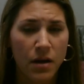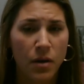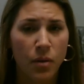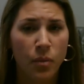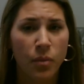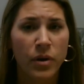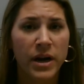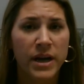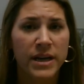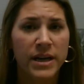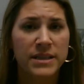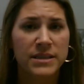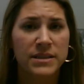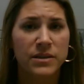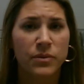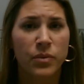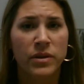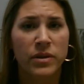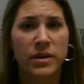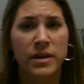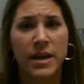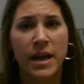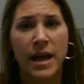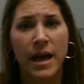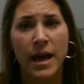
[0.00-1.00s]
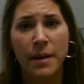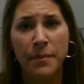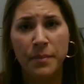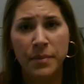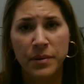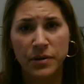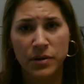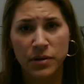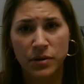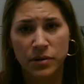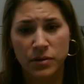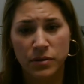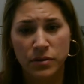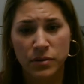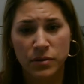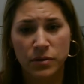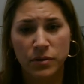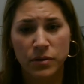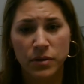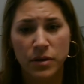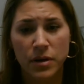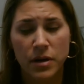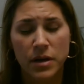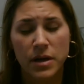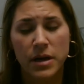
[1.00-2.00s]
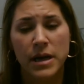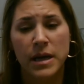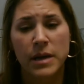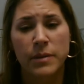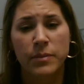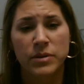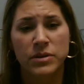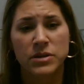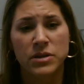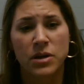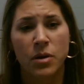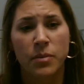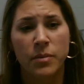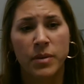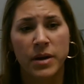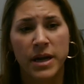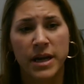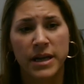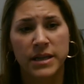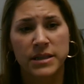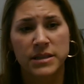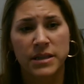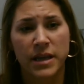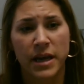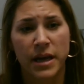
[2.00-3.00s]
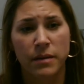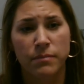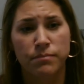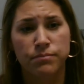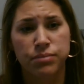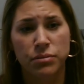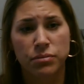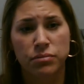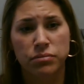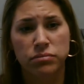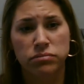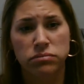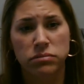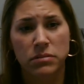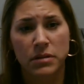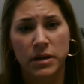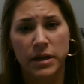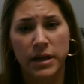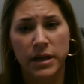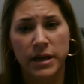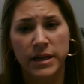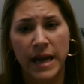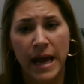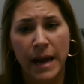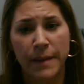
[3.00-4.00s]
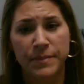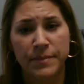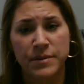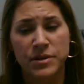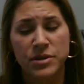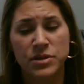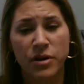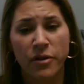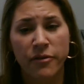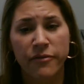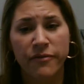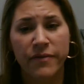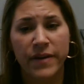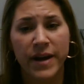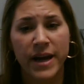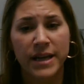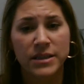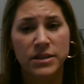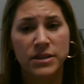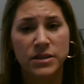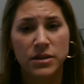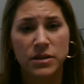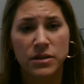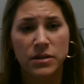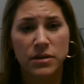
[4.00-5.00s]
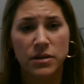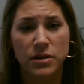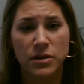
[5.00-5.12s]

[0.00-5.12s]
Whereas with an epidural hematoma, it's like it happens so fast.